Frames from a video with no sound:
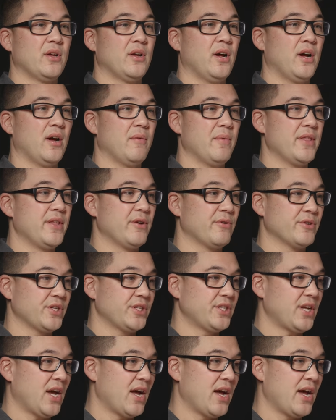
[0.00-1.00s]
Um, and there was a
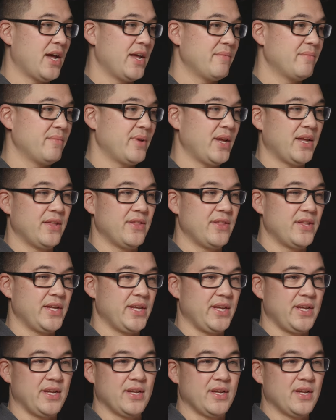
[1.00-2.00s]
time in
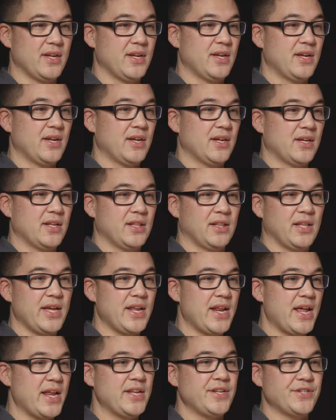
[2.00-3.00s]
the
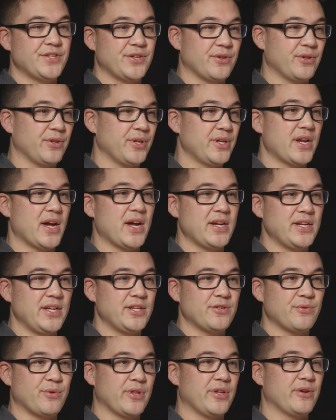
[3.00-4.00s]
late 80s and early
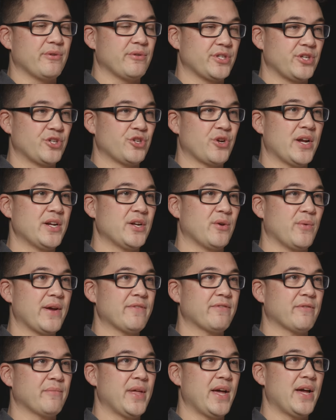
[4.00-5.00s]
90s where there was a trend away
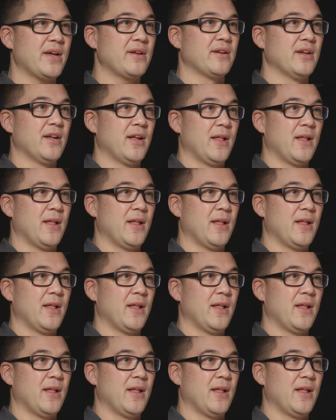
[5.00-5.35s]
from that.